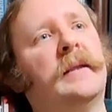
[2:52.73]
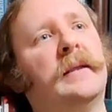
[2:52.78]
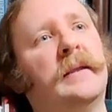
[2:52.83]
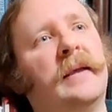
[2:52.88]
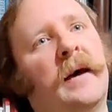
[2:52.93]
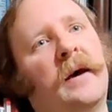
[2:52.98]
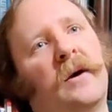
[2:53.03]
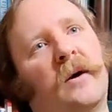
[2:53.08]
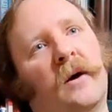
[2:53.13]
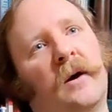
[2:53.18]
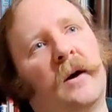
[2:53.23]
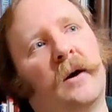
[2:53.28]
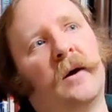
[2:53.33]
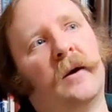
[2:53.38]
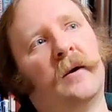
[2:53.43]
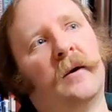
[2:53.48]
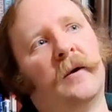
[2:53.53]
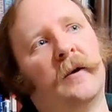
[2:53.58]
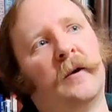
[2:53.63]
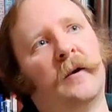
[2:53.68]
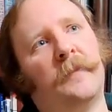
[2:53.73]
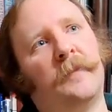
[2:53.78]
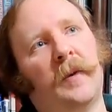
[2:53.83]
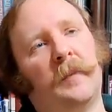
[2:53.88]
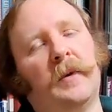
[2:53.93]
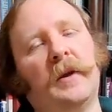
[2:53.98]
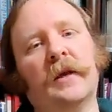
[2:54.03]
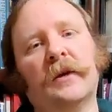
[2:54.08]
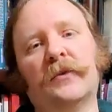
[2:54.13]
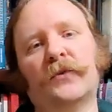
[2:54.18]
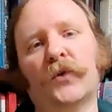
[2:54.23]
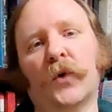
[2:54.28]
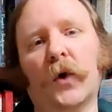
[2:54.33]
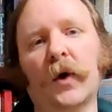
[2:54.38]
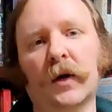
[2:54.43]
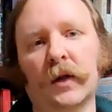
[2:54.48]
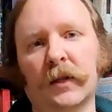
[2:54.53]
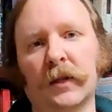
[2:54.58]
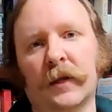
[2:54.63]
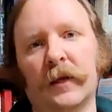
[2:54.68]
that are, I mean,
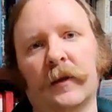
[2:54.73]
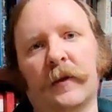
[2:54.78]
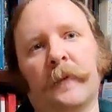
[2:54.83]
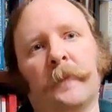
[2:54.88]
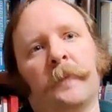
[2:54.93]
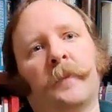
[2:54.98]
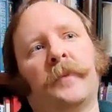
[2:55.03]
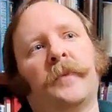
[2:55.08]
historically.